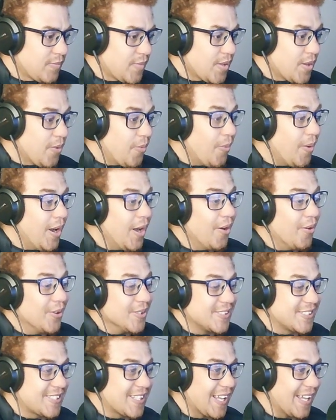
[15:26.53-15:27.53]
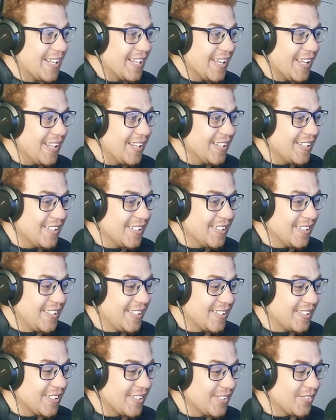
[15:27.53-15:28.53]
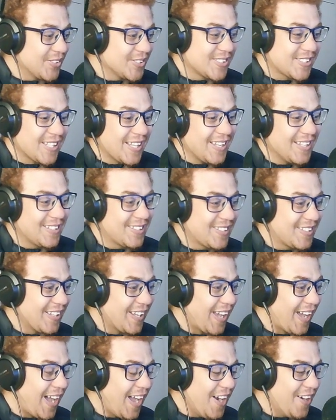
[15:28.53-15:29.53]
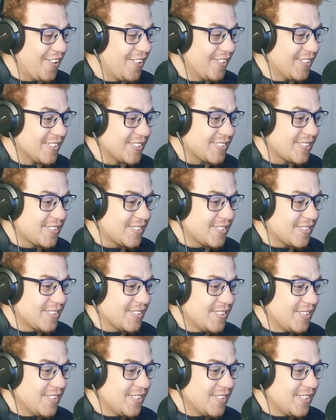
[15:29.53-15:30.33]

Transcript: Whoa, was that Ellen Elise? Was that Eris?